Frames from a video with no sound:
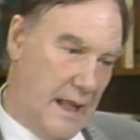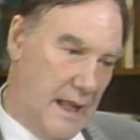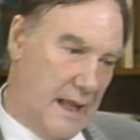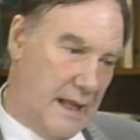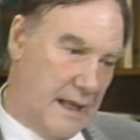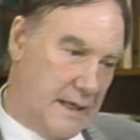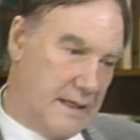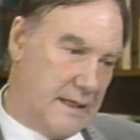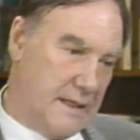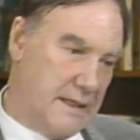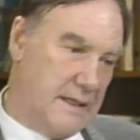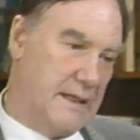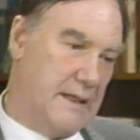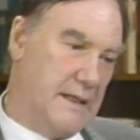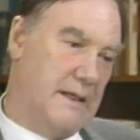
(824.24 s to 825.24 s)

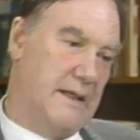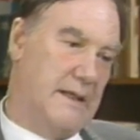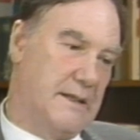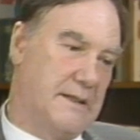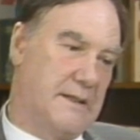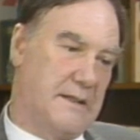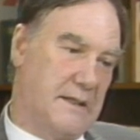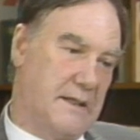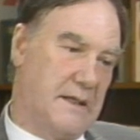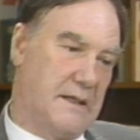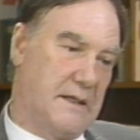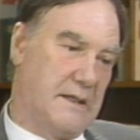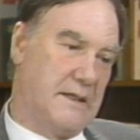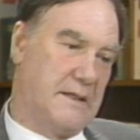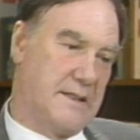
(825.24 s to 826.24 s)
And it
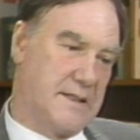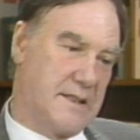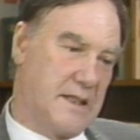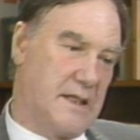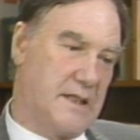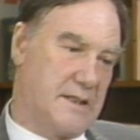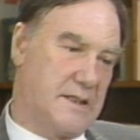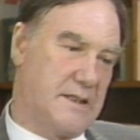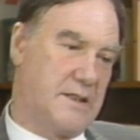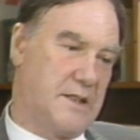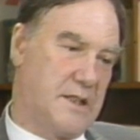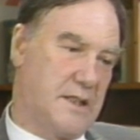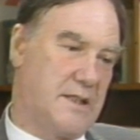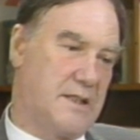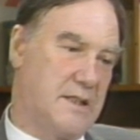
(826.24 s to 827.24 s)
uh, discussed
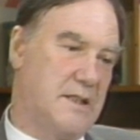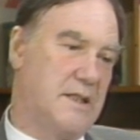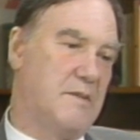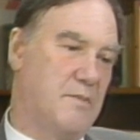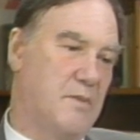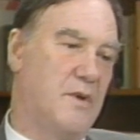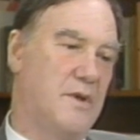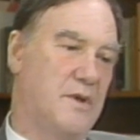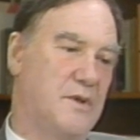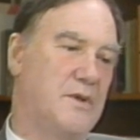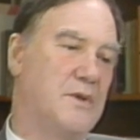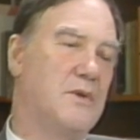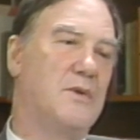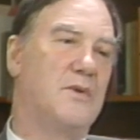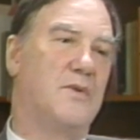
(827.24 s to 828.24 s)
just the point
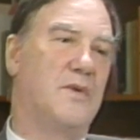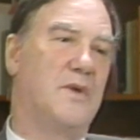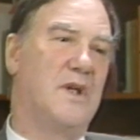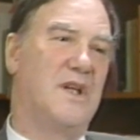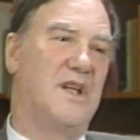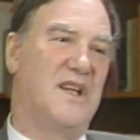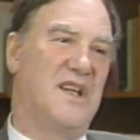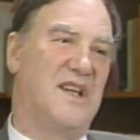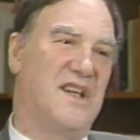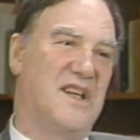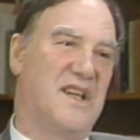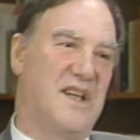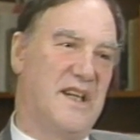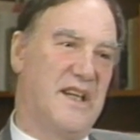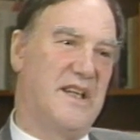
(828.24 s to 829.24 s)
you've
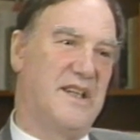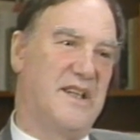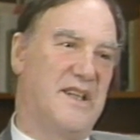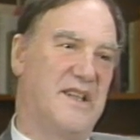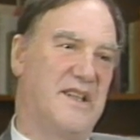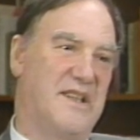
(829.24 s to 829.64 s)
uh, read,